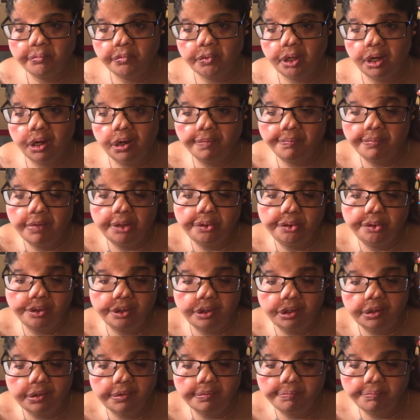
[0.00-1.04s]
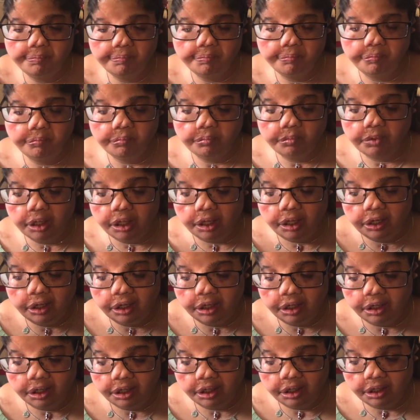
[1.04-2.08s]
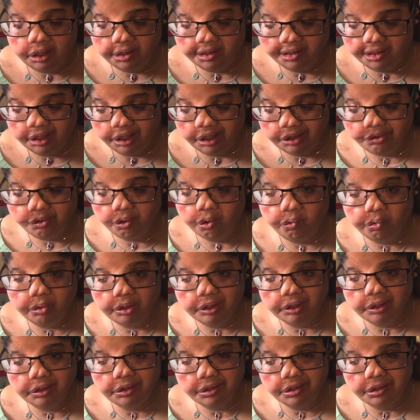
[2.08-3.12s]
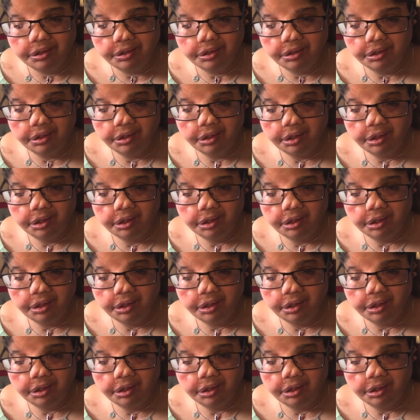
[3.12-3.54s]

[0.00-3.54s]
her mother has always